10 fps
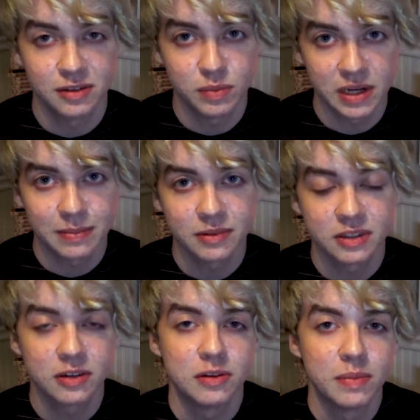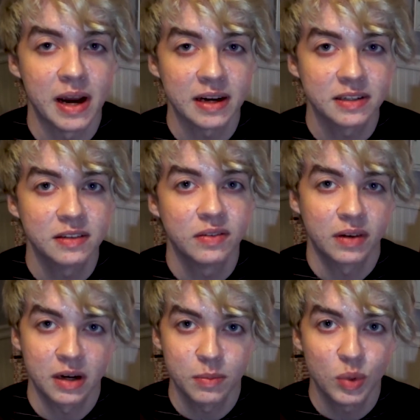you'll be able to go back to the
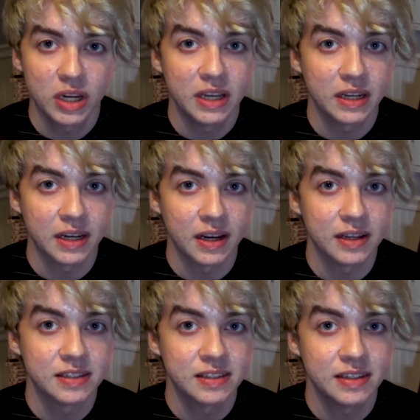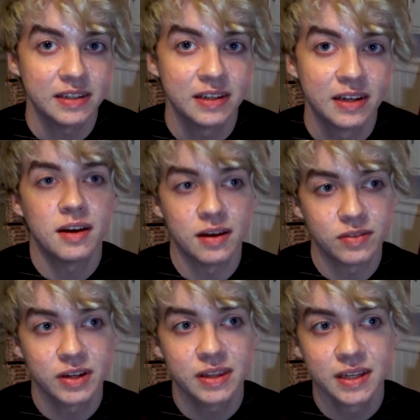very beginning and see
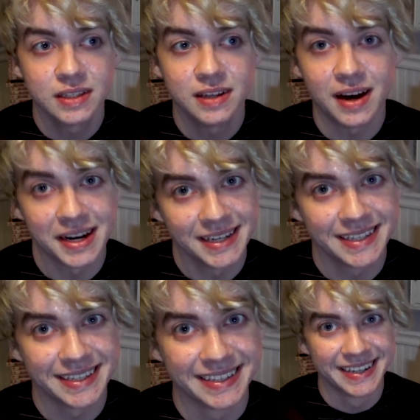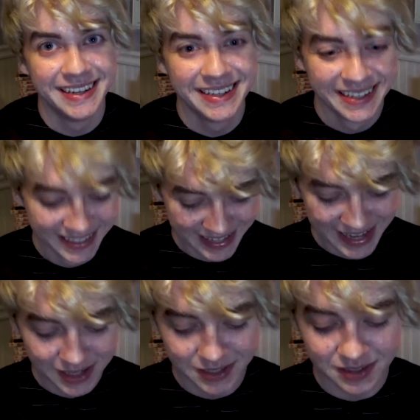everything tied in.
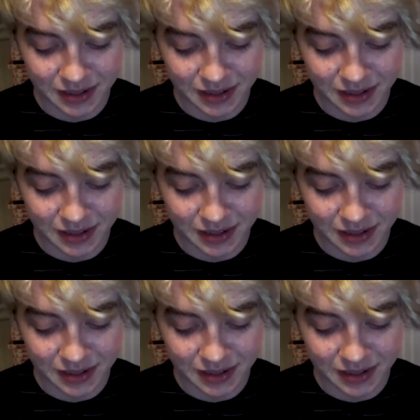Because